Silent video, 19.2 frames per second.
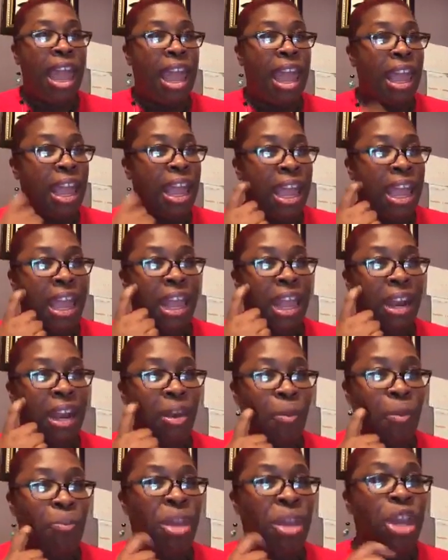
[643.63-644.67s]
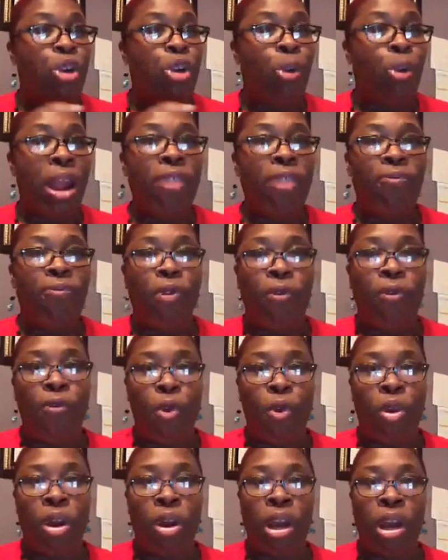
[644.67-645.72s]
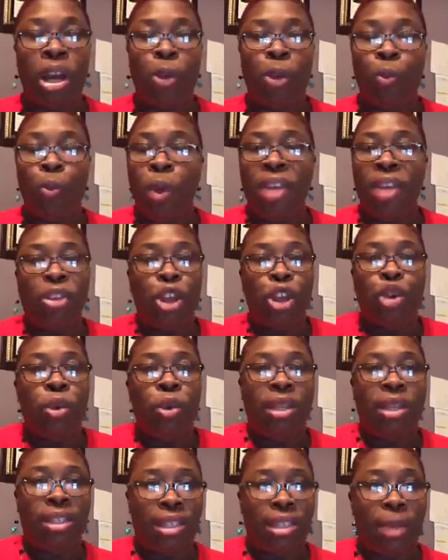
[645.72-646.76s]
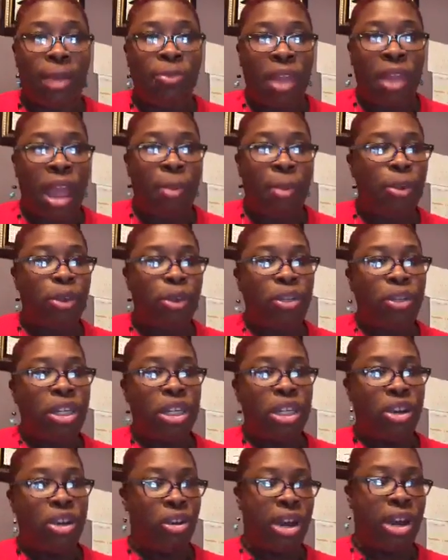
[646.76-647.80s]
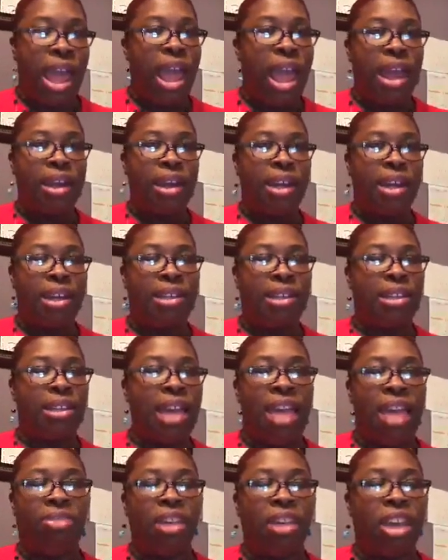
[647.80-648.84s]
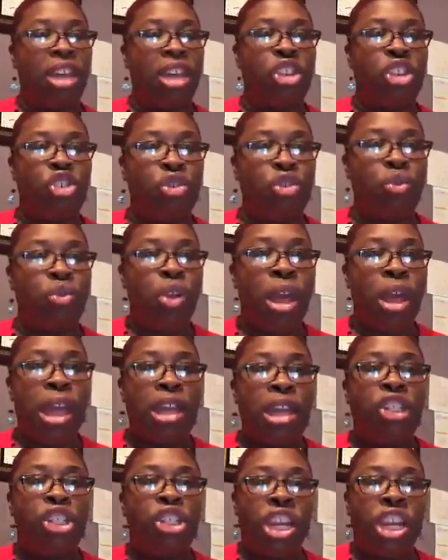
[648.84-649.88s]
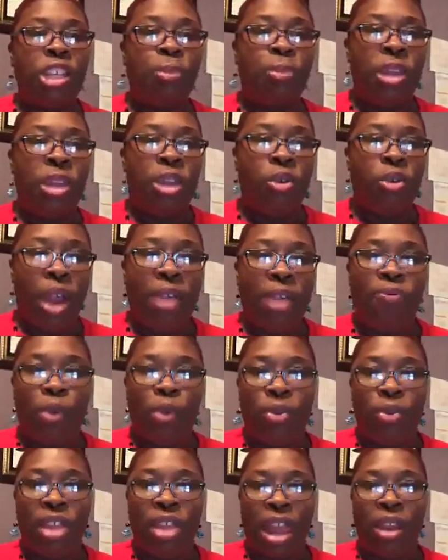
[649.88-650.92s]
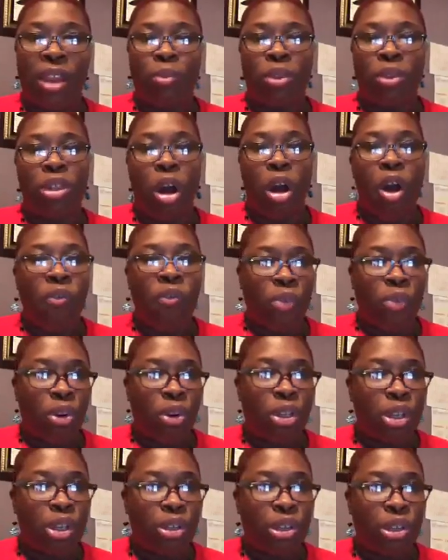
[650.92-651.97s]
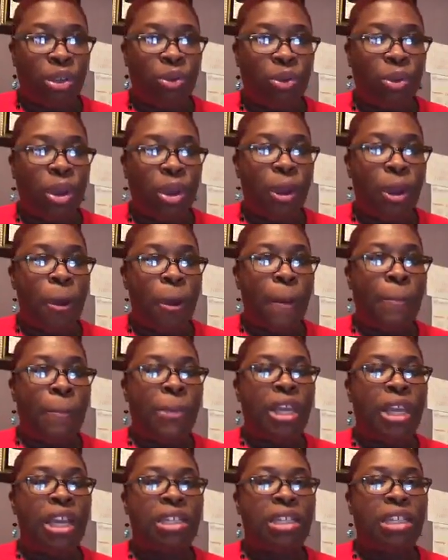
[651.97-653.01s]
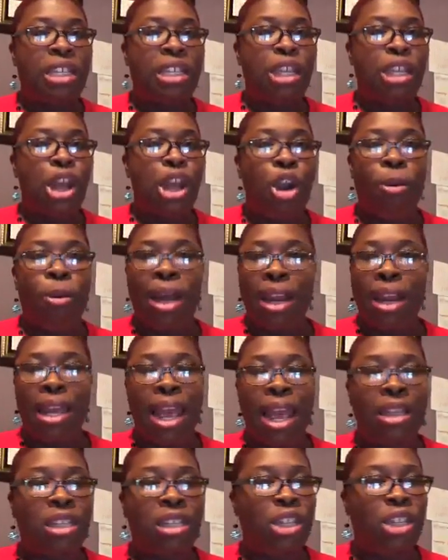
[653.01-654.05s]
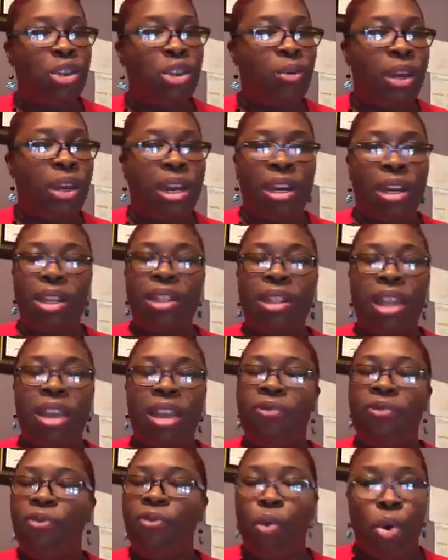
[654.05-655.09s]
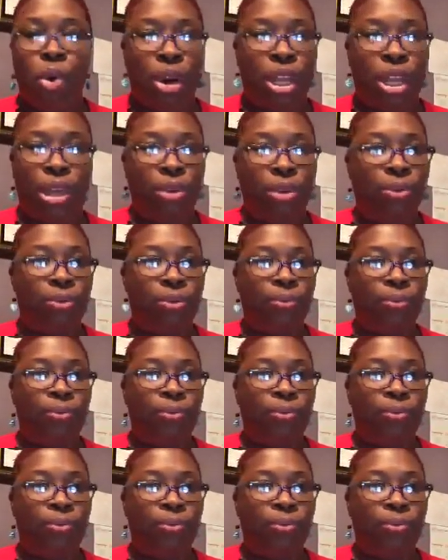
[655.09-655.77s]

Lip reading: and be grateful for it. Whether you accept the opportunity or not is not the issue. Just be grateful that it was offered to you, because nobody has to do anything for you